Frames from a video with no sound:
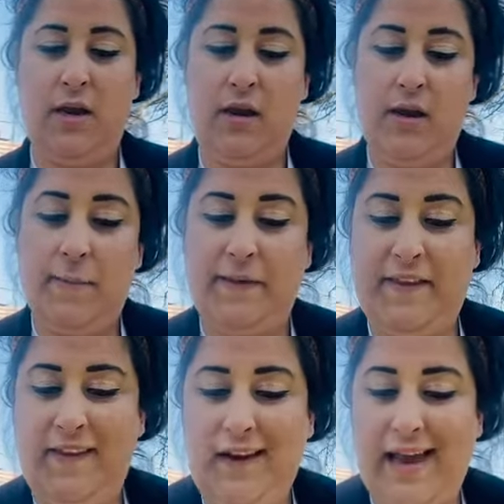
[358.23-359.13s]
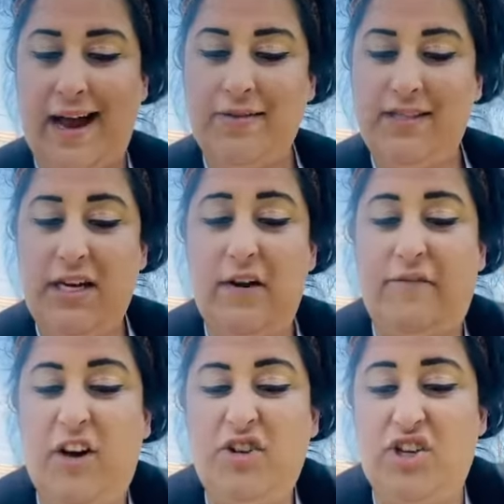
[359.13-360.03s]
But the little house needed
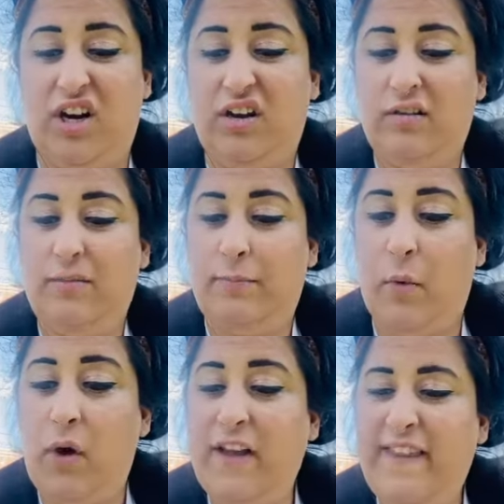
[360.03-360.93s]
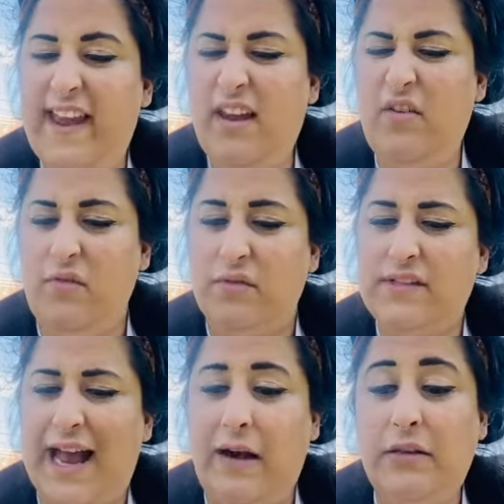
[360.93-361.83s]
furniture. But what could they use?
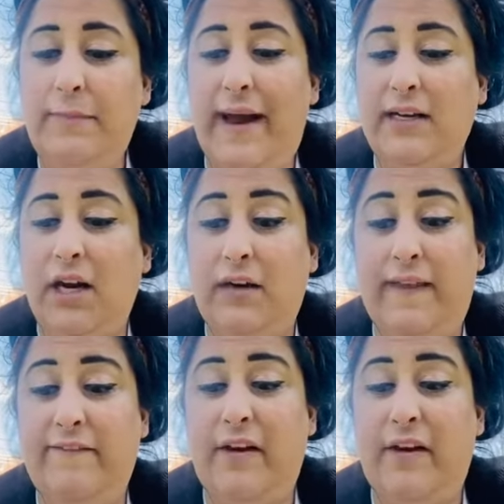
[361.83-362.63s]
Out in the backyard, they found